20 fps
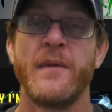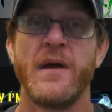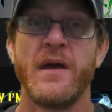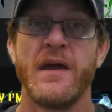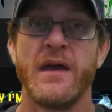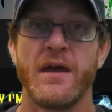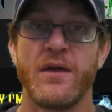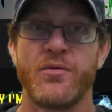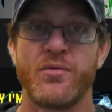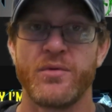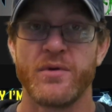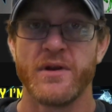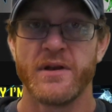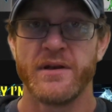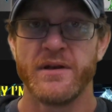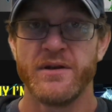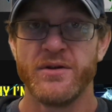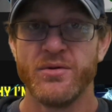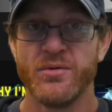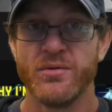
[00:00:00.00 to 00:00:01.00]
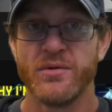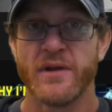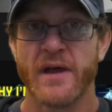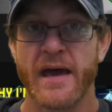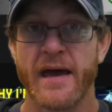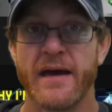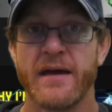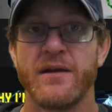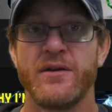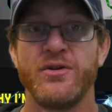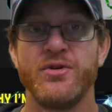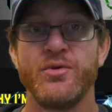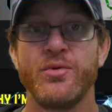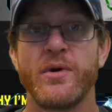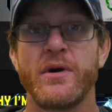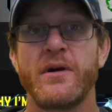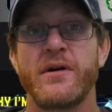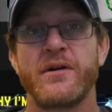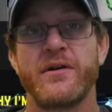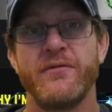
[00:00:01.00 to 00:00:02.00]
In order to do that, you
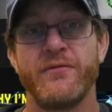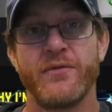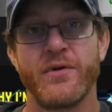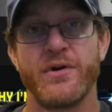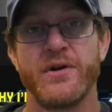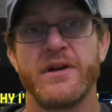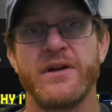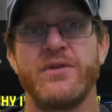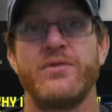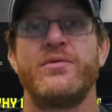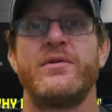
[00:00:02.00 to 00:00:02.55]
are converting your